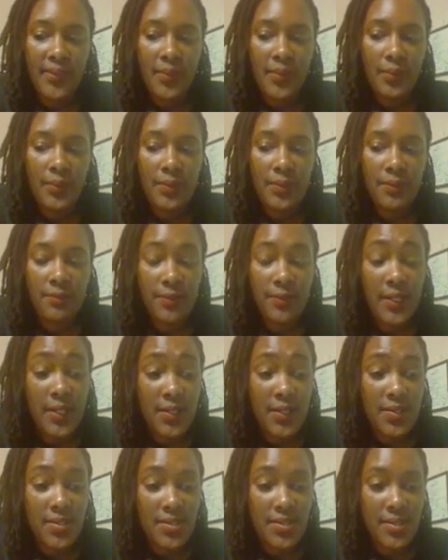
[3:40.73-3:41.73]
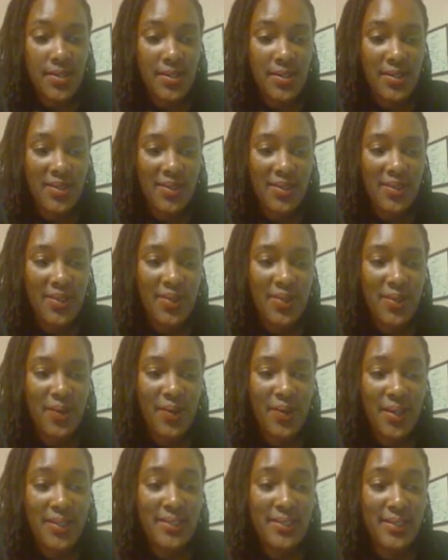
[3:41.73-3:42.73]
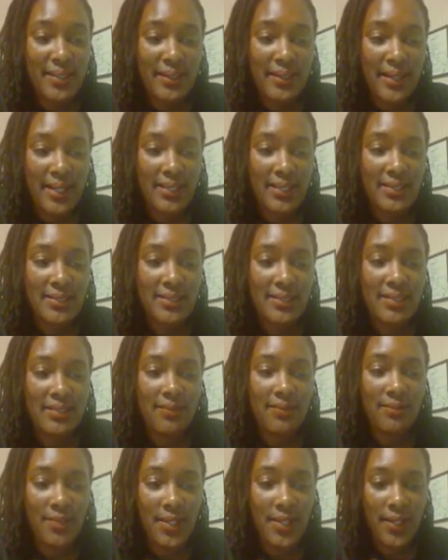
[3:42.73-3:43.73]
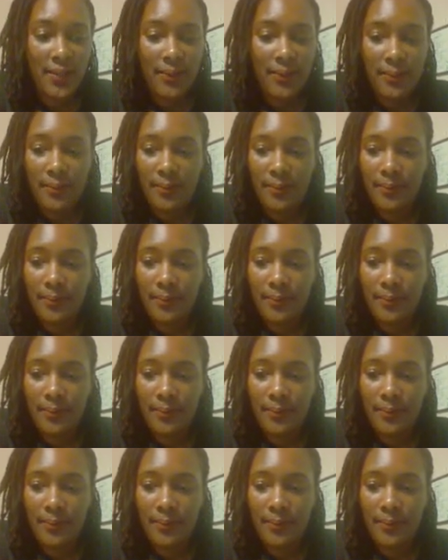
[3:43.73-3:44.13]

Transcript: When you finish, go on to the next video.